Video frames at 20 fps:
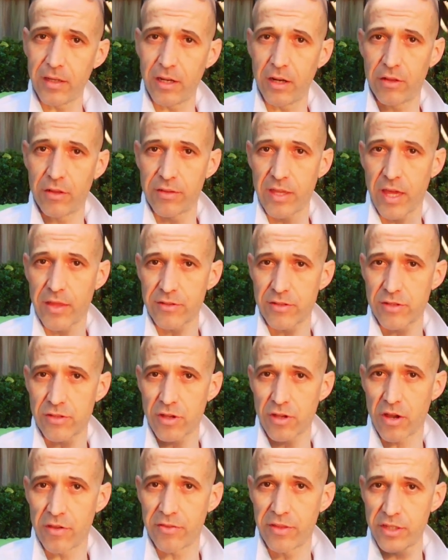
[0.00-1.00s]
and on the other
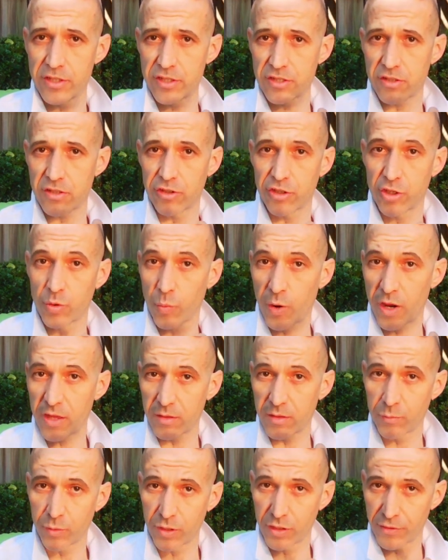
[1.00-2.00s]
side they're just like wear
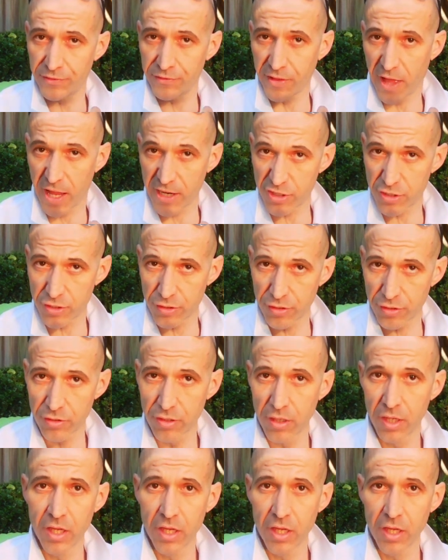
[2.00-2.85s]
them with a flat shoe.